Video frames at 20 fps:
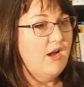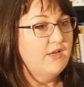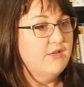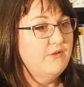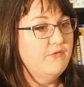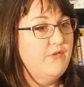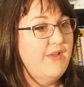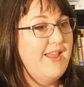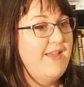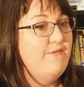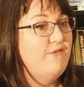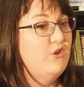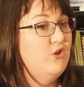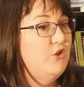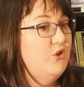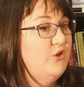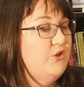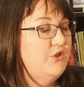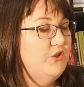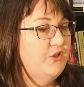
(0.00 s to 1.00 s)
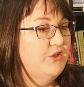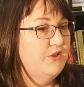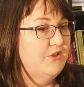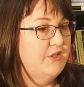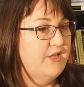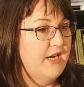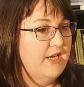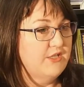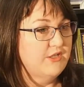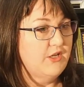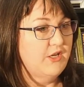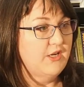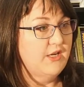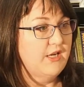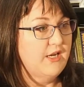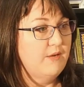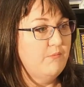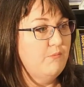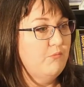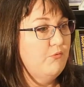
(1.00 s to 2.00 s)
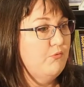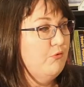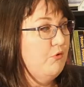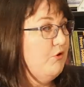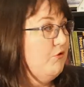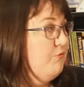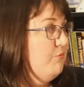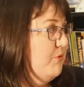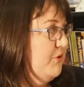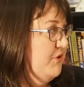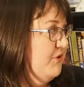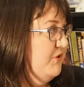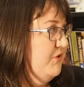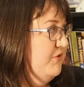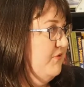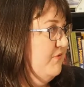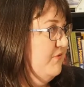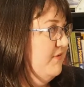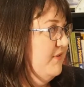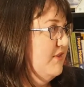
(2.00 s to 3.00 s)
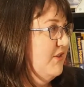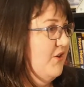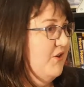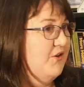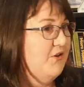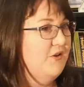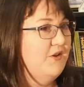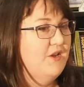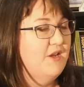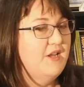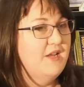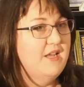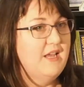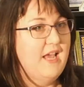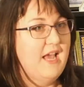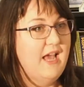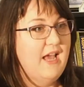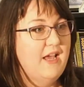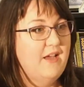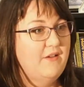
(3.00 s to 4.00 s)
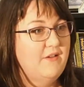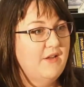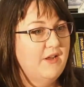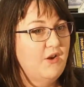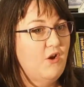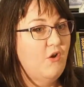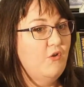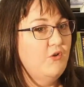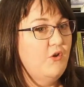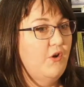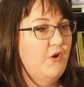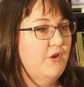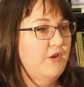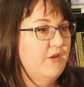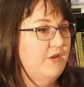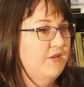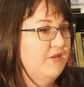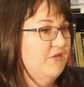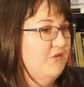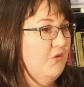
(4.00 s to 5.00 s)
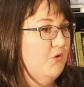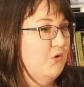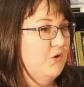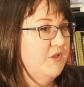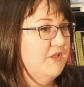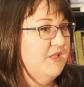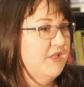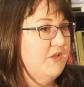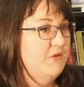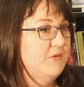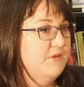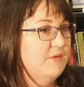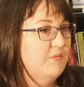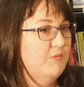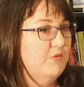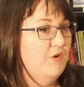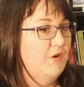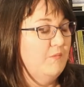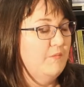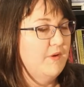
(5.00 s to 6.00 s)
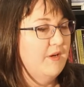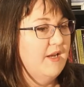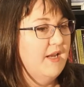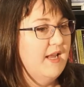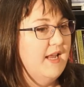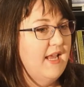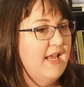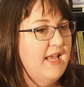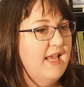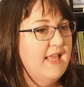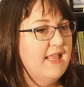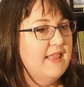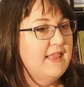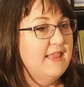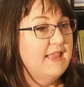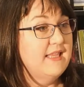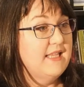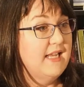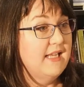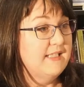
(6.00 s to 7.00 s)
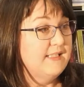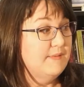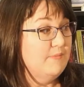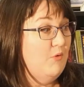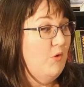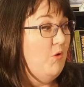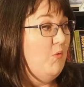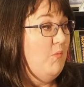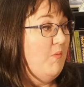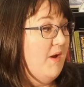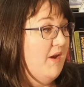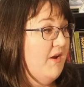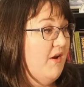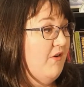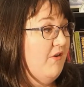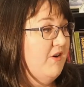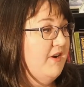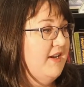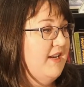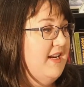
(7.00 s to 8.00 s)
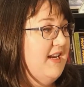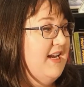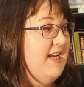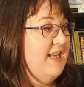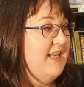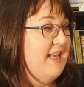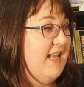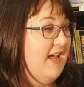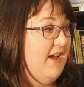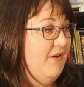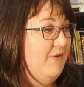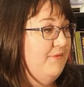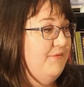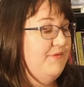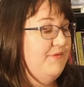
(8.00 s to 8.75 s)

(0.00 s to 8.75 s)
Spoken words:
of evolutionary change, like an improvement, so an ongoing or continuous improvement. A small minority love